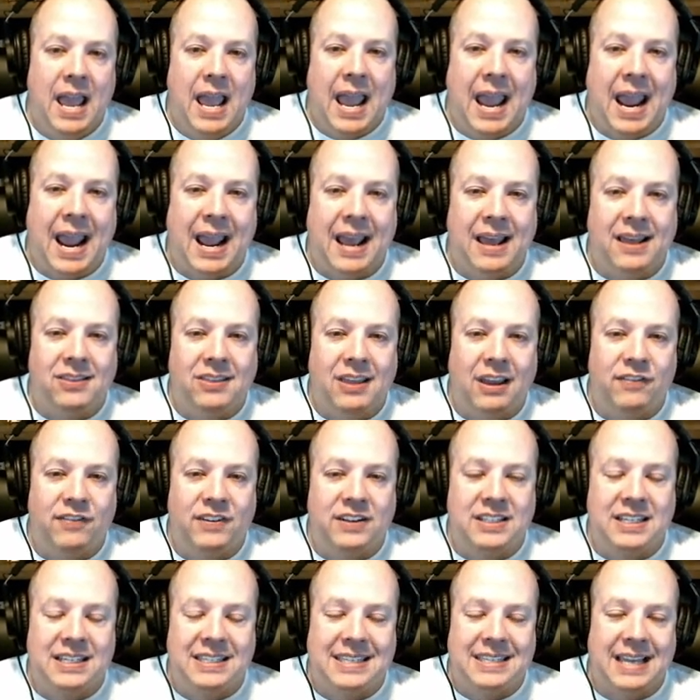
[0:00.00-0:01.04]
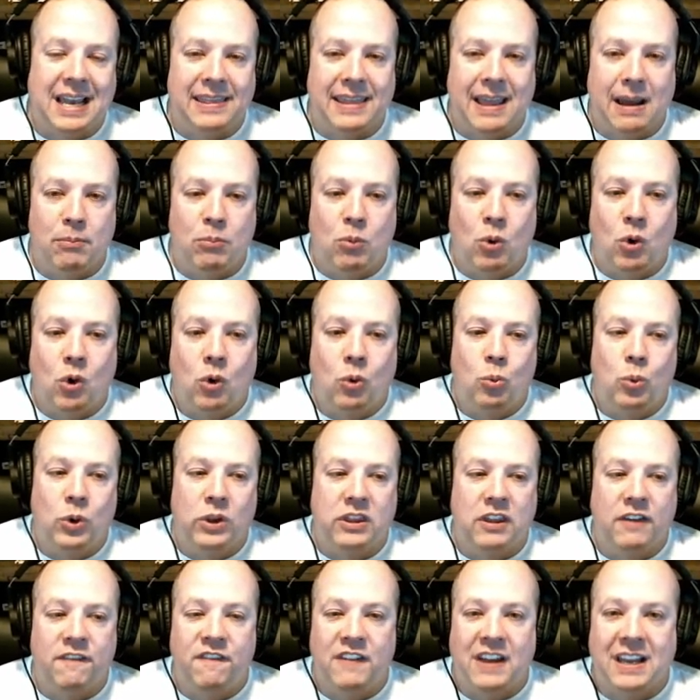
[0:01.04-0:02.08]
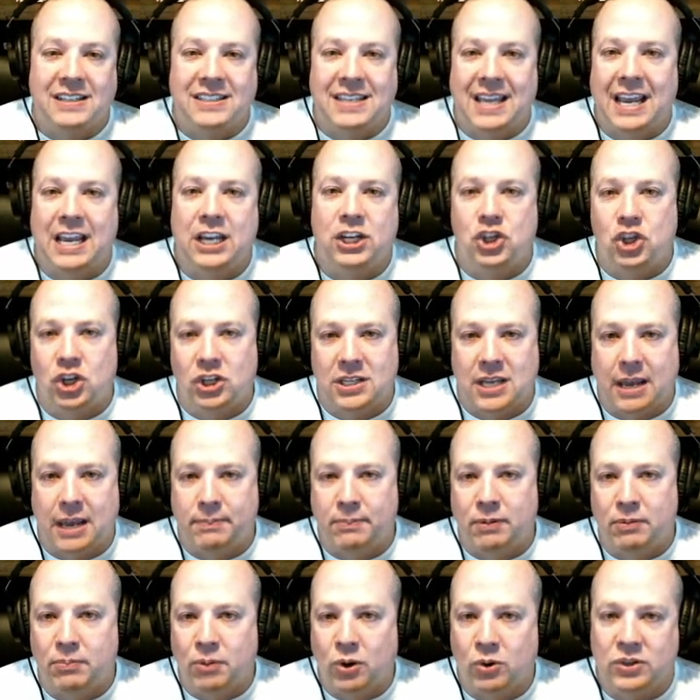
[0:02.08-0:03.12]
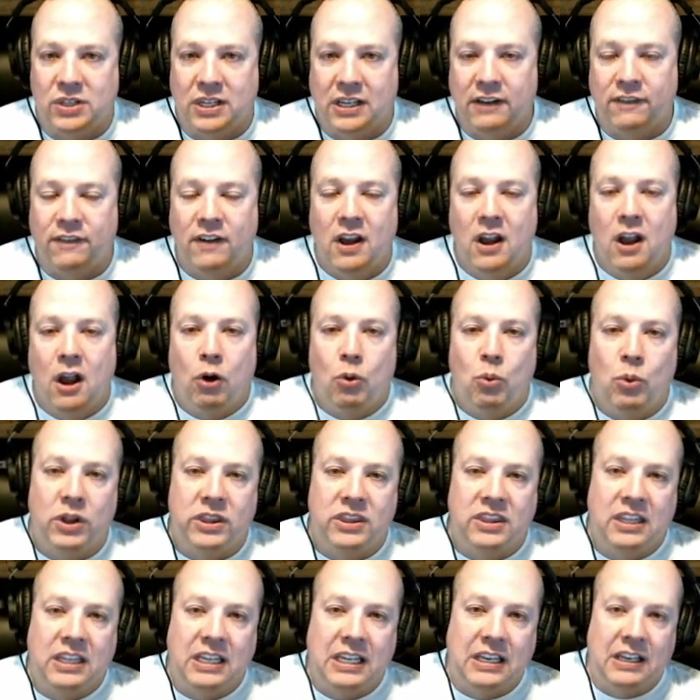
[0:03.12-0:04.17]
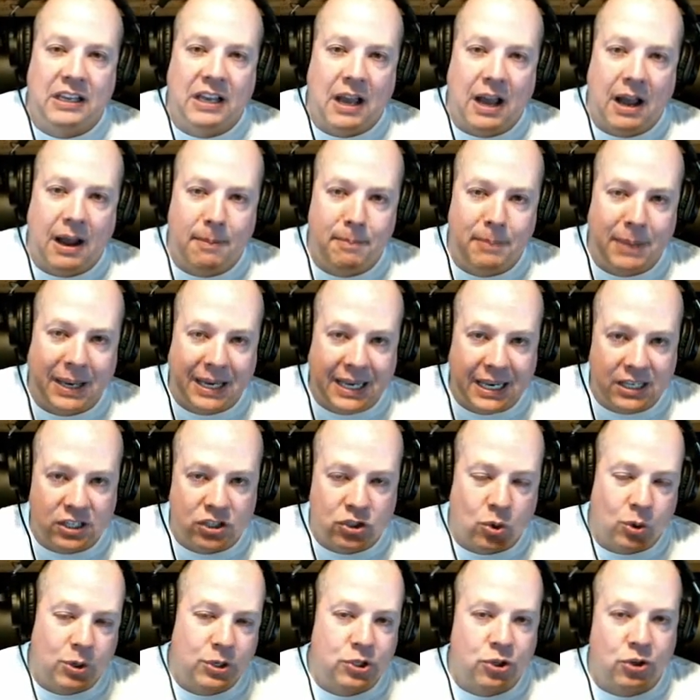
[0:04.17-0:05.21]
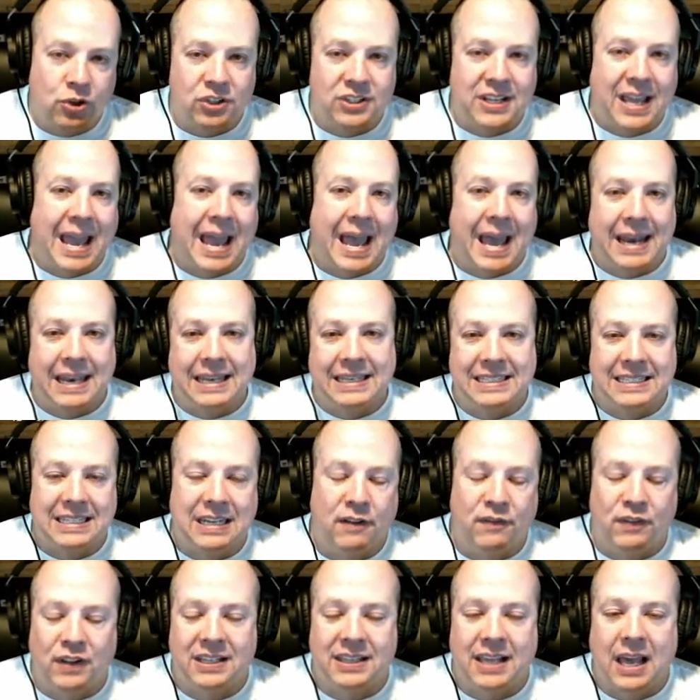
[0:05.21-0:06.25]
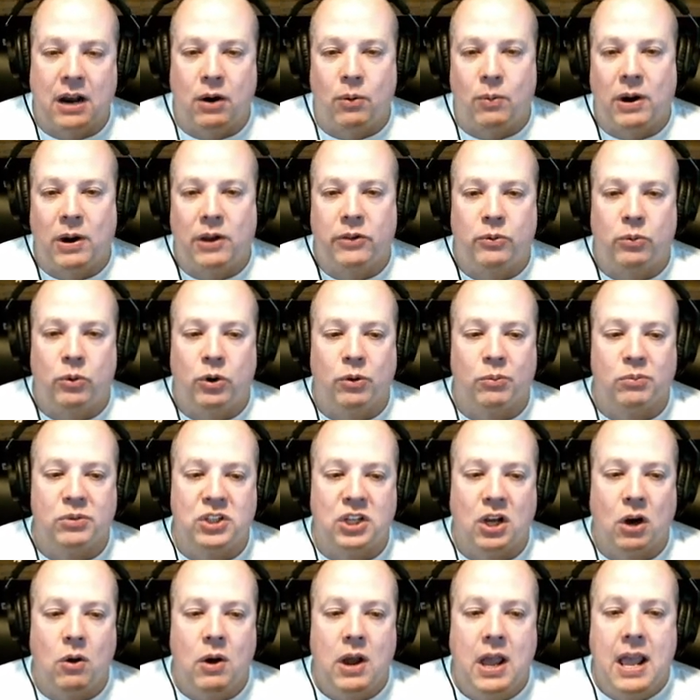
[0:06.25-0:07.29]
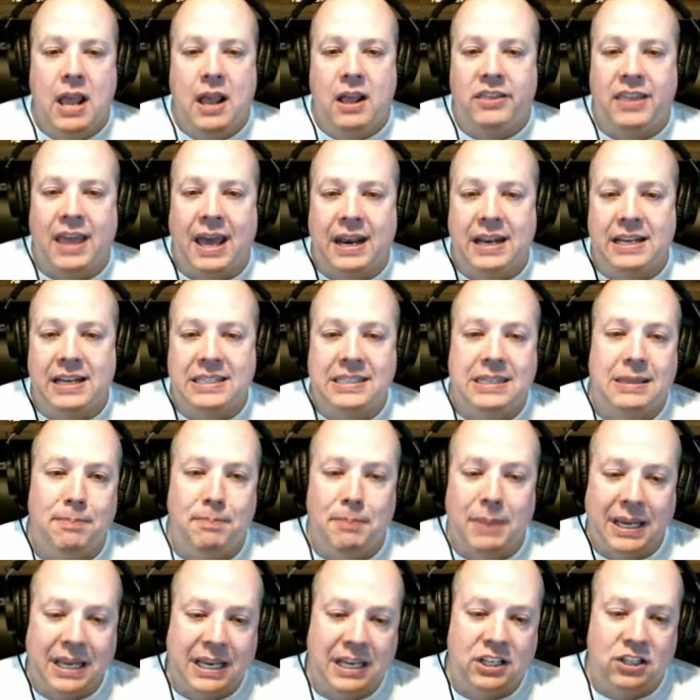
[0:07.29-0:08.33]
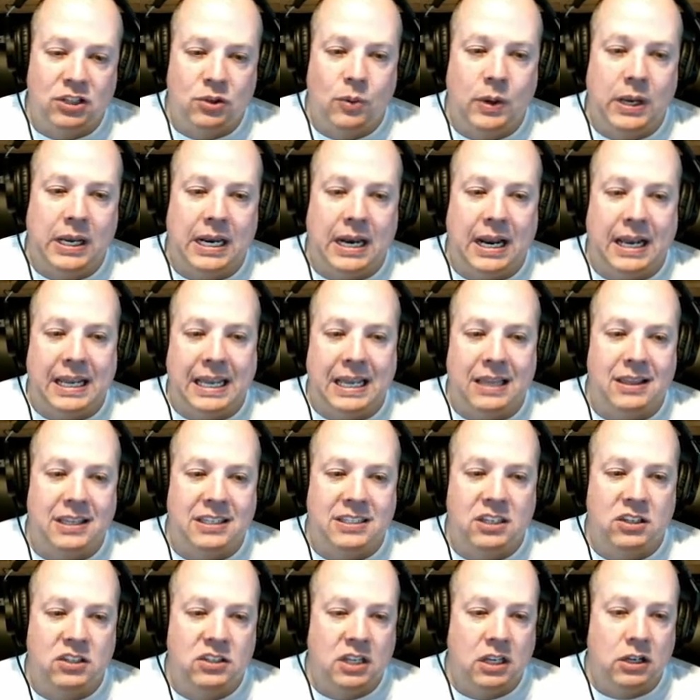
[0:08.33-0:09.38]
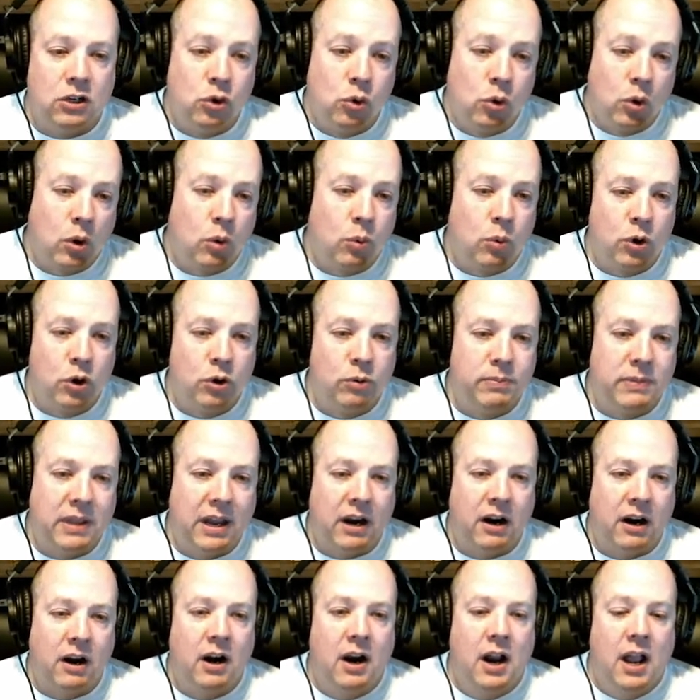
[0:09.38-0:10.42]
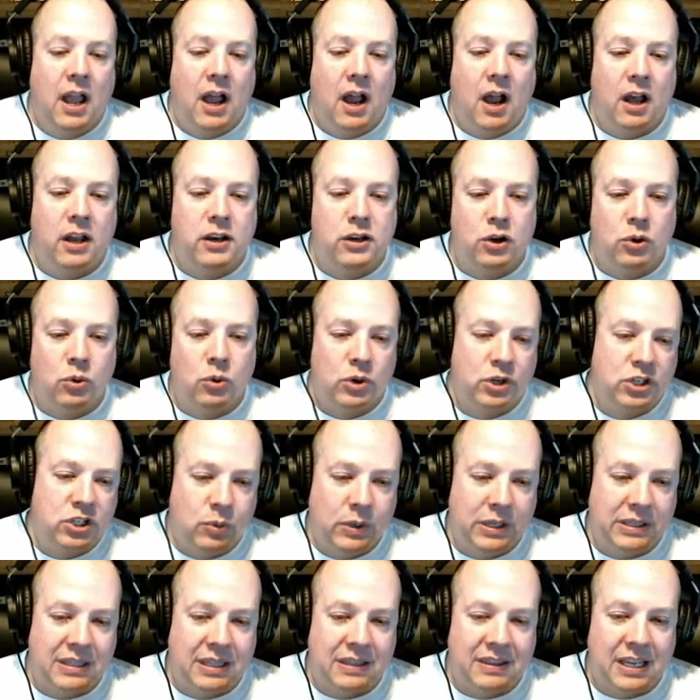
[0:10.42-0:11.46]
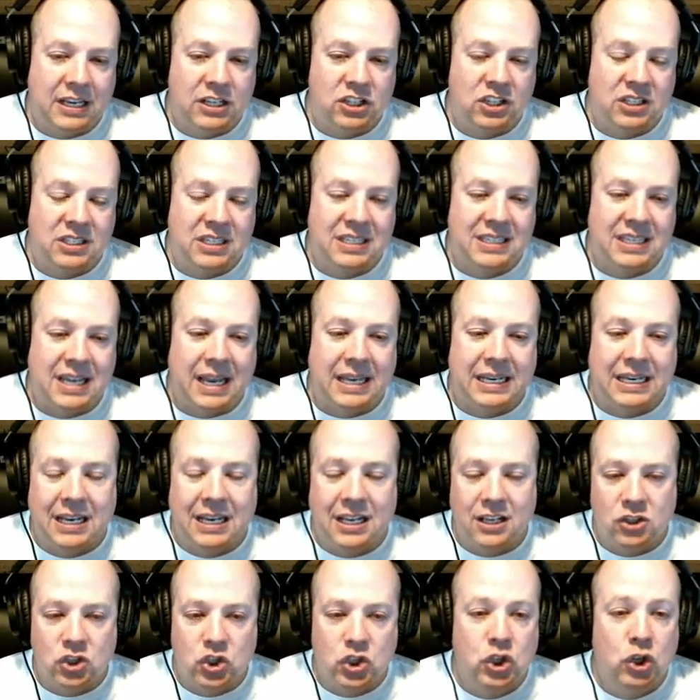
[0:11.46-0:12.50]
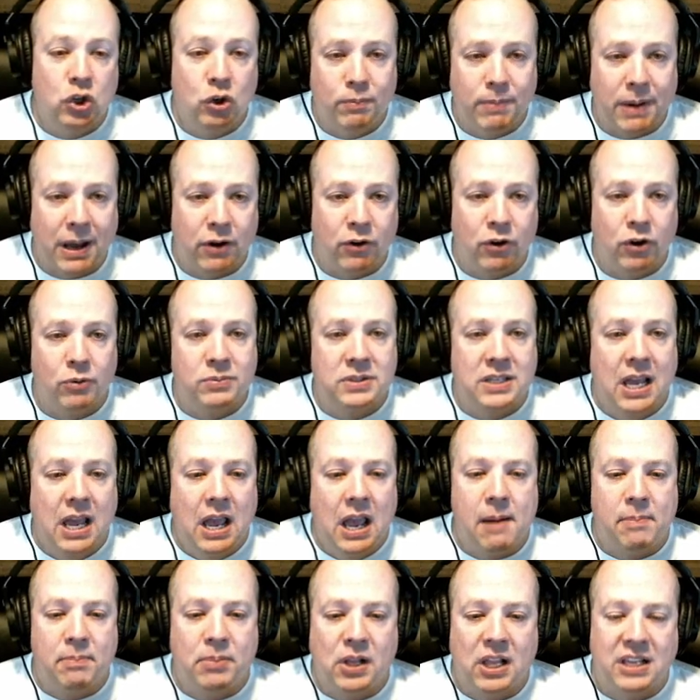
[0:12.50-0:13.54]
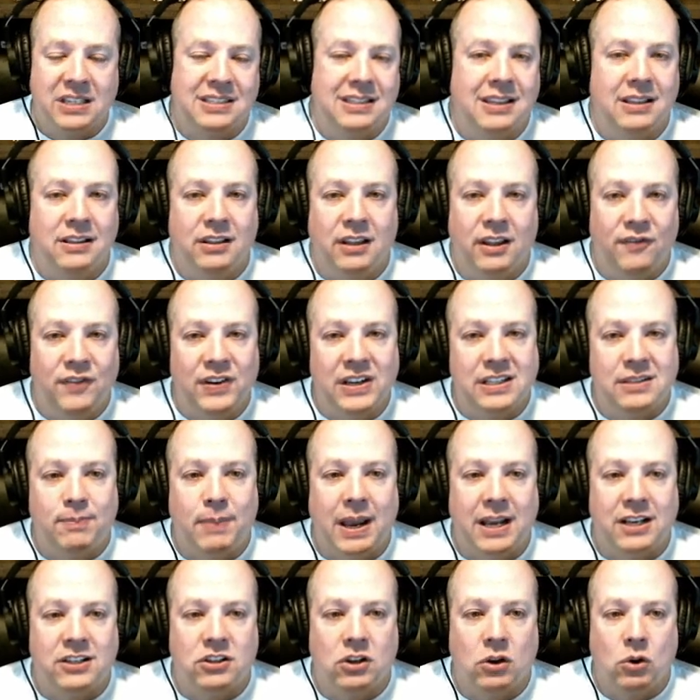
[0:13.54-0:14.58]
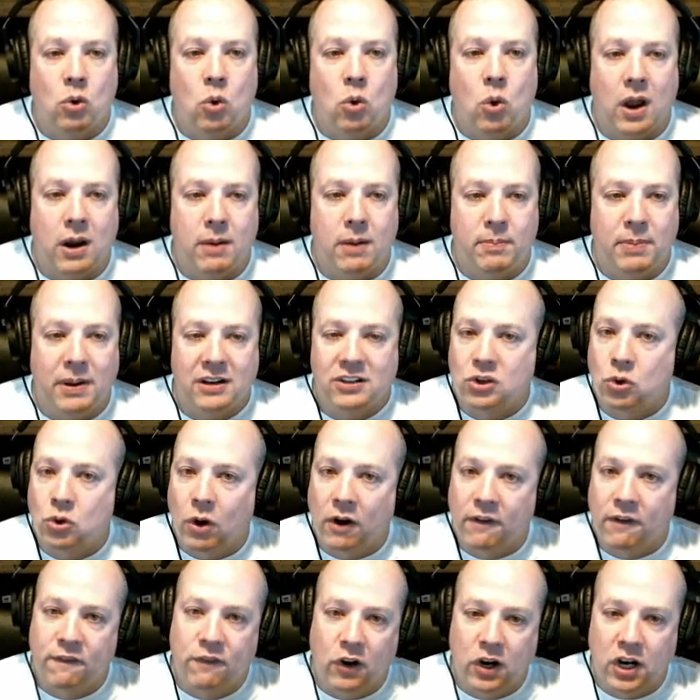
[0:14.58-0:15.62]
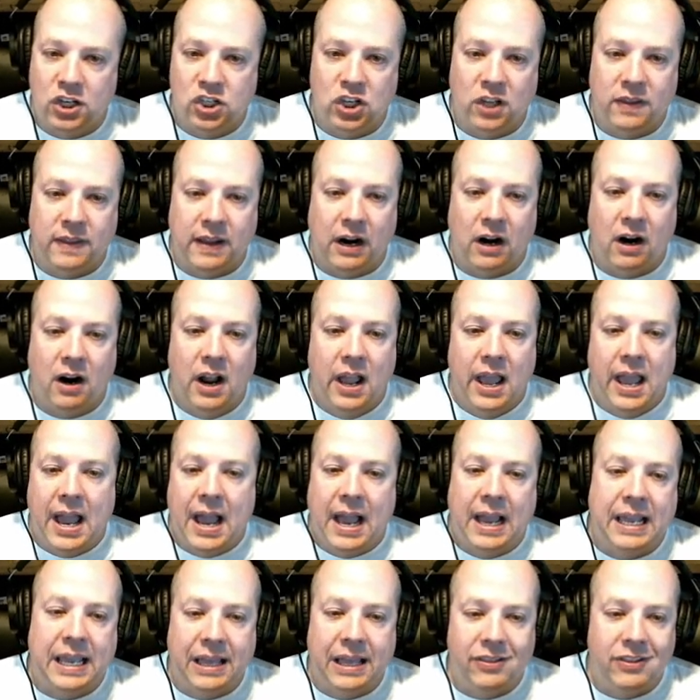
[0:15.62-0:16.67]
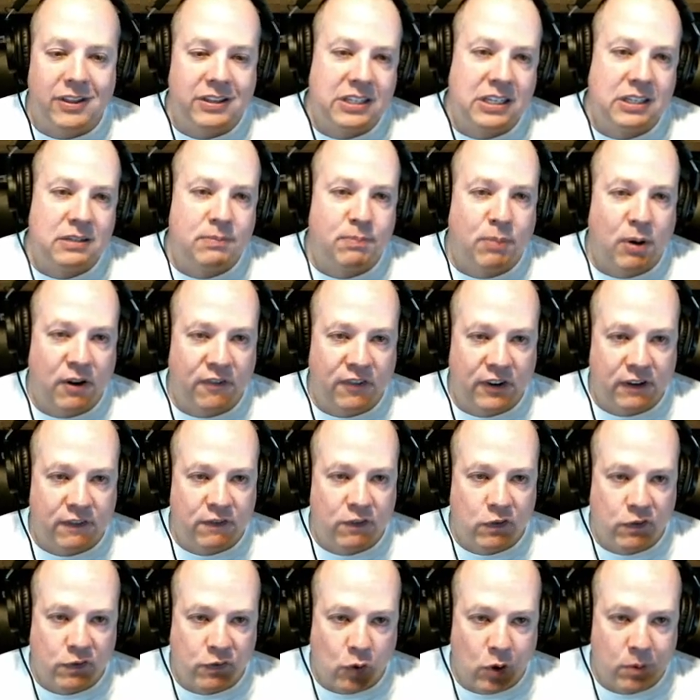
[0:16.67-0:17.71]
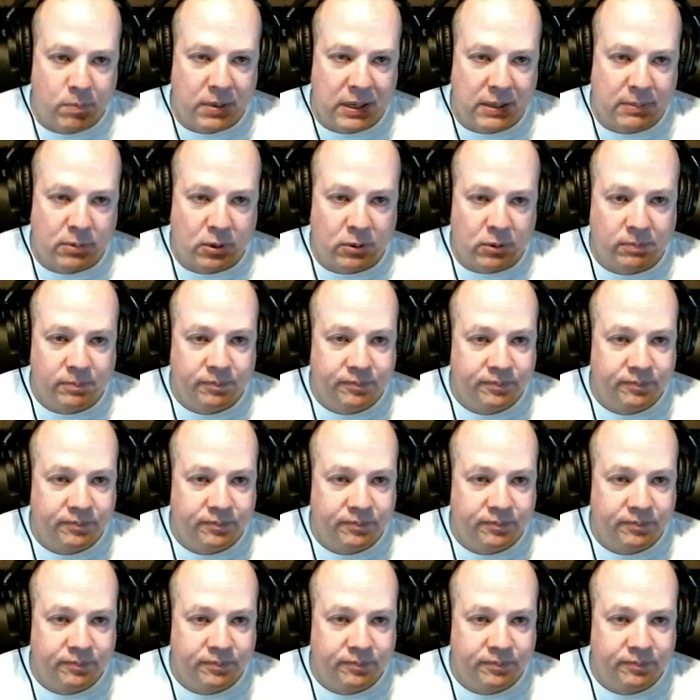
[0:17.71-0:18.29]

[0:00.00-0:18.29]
And they've designed that more with a Fantasia type of motif with the Mickey sorcerer's hat and stuff like that around the room. So that is the Mickey suite. Again, this is a newer room there, a newer suite that they just designed. It is two bedrooms plus the living space. So quite a bit of square footage in there. Again, this is perfect for four people.